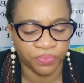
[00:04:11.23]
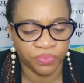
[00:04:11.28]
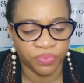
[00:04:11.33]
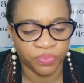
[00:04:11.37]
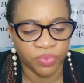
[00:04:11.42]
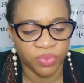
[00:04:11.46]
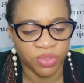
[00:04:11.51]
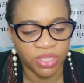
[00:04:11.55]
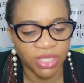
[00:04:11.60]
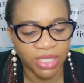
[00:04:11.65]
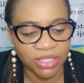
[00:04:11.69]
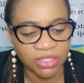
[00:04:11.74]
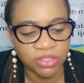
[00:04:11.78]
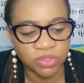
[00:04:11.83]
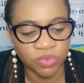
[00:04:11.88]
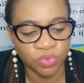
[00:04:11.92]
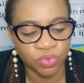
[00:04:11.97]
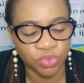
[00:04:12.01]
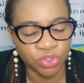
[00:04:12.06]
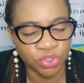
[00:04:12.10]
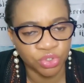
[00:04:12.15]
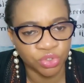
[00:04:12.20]
That
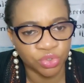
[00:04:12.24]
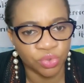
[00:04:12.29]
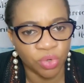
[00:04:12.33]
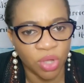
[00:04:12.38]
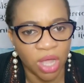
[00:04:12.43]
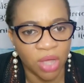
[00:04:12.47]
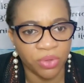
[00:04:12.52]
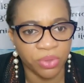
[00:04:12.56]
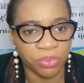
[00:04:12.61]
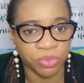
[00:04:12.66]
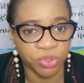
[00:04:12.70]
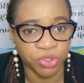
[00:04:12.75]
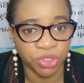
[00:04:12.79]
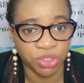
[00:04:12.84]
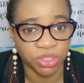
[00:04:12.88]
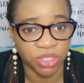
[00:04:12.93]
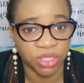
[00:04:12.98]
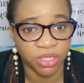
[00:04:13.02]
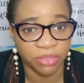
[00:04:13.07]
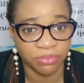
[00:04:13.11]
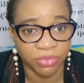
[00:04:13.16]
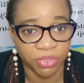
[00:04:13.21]
will show how
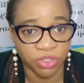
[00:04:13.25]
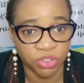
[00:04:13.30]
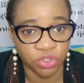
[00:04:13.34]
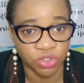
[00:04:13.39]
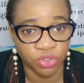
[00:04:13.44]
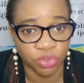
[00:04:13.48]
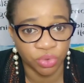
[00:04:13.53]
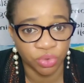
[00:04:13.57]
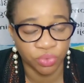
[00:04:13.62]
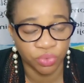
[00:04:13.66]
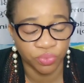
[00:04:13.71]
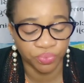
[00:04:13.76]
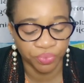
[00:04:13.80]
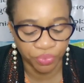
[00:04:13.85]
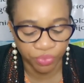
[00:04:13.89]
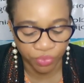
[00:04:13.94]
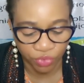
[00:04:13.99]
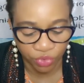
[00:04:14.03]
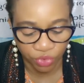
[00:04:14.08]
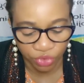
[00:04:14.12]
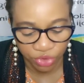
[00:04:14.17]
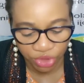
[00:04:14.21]
emotionally mature
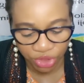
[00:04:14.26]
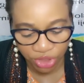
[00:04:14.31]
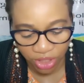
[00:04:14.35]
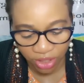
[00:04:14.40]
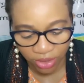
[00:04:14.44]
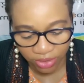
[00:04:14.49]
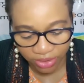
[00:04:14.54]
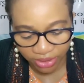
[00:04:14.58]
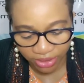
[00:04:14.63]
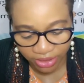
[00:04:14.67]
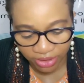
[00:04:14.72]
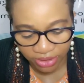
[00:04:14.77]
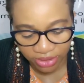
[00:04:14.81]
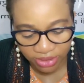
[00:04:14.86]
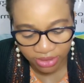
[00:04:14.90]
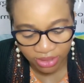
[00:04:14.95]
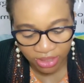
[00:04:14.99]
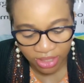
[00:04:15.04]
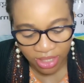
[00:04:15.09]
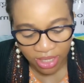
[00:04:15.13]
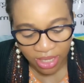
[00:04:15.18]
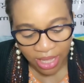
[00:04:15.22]
your child is.
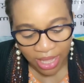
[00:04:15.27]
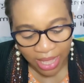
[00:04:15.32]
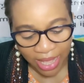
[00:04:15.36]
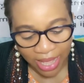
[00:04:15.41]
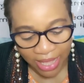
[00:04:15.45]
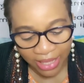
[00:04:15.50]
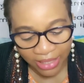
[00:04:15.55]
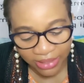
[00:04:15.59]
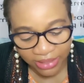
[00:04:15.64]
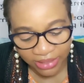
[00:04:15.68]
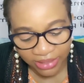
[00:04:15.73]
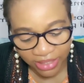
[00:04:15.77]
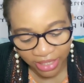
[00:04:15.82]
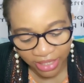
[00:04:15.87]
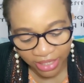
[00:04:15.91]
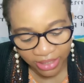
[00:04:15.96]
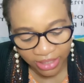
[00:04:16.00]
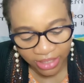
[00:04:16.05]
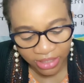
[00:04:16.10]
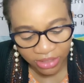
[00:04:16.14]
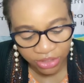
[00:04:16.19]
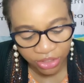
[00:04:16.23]
And
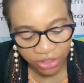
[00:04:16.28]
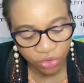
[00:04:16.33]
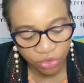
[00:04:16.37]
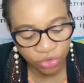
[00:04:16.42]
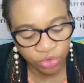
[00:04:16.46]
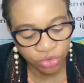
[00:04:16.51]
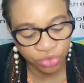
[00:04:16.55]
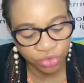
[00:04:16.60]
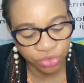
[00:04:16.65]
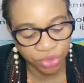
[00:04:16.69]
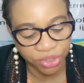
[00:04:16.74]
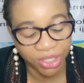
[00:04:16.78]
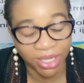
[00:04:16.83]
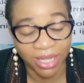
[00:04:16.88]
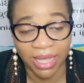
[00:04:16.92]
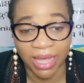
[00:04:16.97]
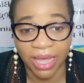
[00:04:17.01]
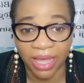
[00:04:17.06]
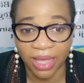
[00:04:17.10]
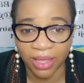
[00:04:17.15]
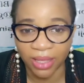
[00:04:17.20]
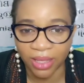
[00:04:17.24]
then, can they control their
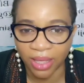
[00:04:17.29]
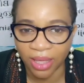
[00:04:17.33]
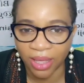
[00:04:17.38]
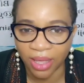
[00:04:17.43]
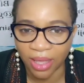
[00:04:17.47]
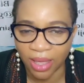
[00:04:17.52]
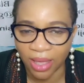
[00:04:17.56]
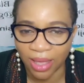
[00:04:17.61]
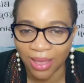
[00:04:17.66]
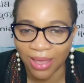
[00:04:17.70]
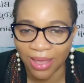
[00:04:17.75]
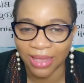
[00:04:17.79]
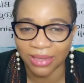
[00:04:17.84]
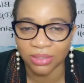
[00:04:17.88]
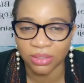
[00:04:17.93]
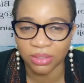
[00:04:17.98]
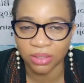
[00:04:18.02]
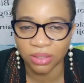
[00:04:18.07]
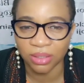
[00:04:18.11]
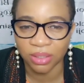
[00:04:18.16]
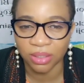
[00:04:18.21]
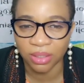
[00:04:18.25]
anger and
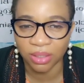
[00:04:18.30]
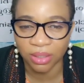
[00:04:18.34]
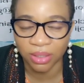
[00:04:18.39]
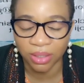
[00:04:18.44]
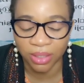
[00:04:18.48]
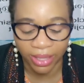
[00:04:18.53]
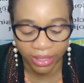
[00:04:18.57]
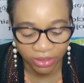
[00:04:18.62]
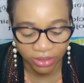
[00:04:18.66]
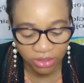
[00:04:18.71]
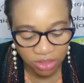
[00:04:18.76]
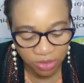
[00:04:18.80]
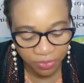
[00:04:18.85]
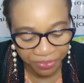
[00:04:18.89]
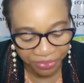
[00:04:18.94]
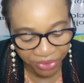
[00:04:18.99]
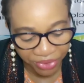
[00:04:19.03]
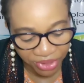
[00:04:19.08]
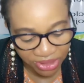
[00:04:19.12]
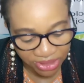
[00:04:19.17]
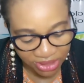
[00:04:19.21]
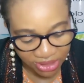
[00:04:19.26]

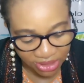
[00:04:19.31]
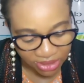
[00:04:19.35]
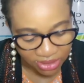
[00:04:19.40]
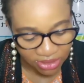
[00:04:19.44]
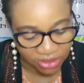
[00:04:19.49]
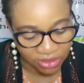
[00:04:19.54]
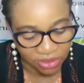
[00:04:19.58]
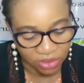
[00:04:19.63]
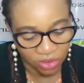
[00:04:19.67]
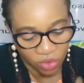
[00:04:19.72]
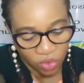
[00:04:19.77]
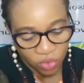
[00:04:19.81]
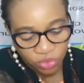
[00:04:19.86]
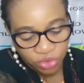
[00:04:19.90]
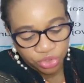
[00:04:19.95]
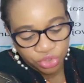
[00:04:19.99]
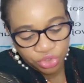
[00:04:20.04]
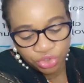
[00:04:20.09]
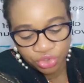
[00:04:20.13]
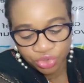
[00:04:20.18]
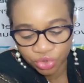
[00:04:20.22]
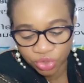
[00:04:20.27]
express it
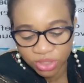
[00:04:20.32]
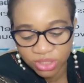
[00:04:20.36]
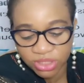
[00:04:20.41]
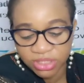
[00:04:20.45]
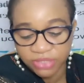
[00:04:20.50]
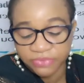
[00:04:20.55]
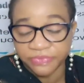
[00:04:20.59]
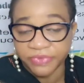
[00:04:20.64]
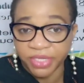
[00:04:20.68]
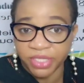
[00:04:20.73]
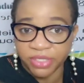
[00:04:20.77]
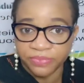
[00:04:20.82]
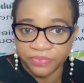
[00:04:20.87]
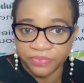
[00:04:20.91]
constructively?